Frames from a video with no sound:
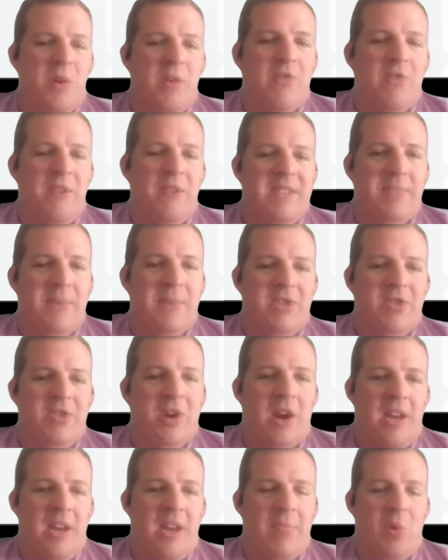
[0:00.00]
which one fits my
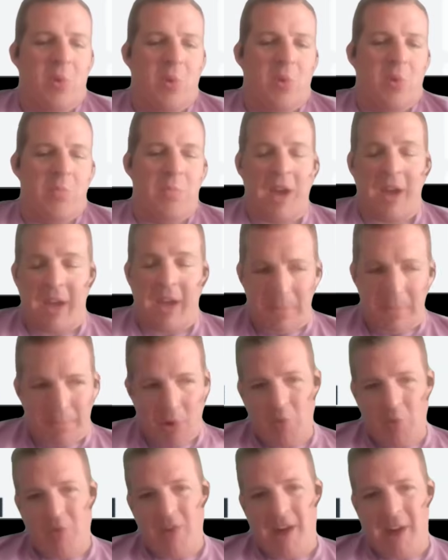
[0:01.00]
trading
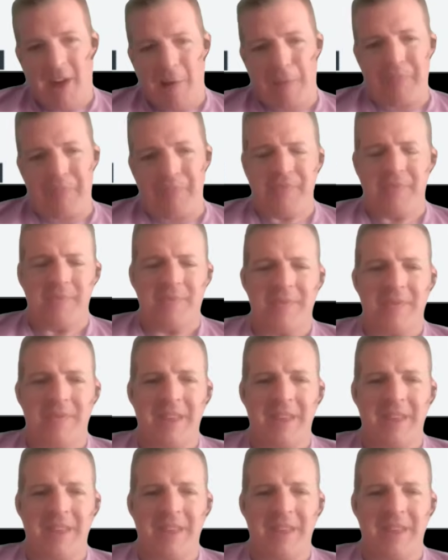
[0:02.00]
profile.